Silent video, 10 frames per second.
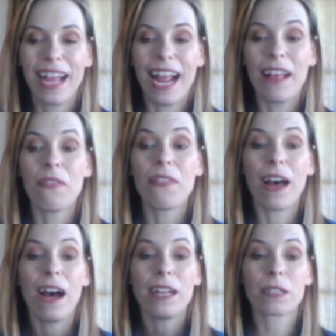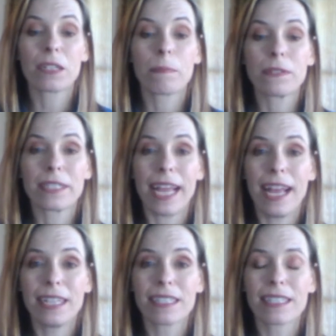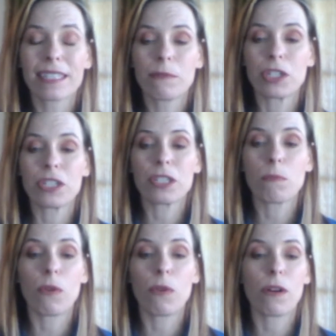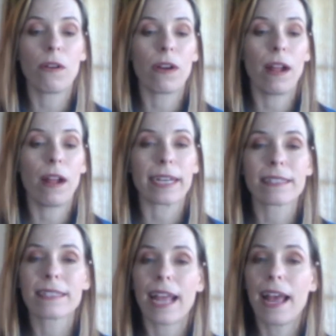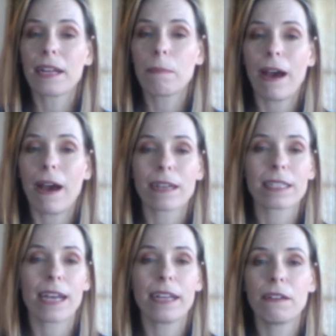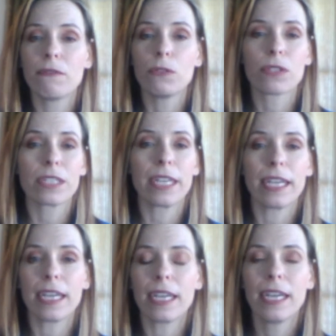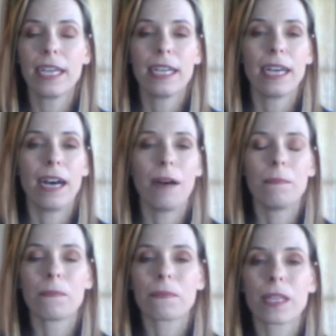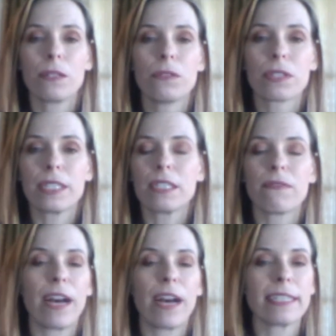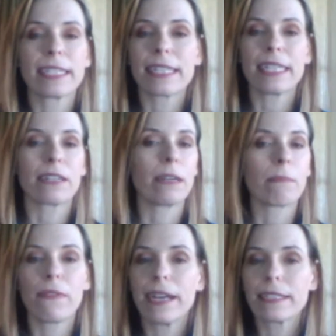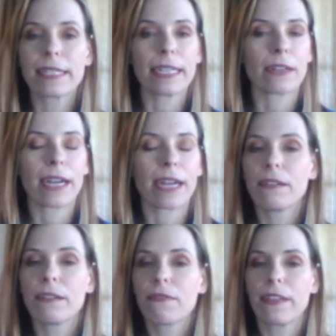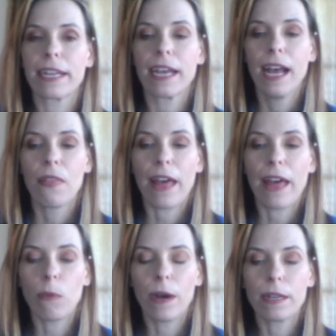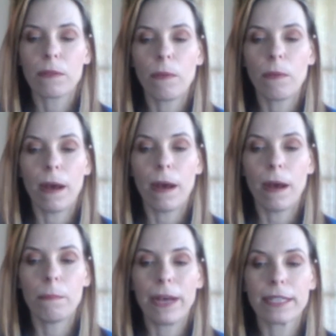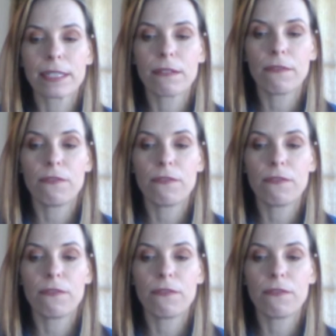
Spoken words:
And The Underpresents, which is more like a sandbox kind of loosely devised theater, improvised theater kind of thing, that won best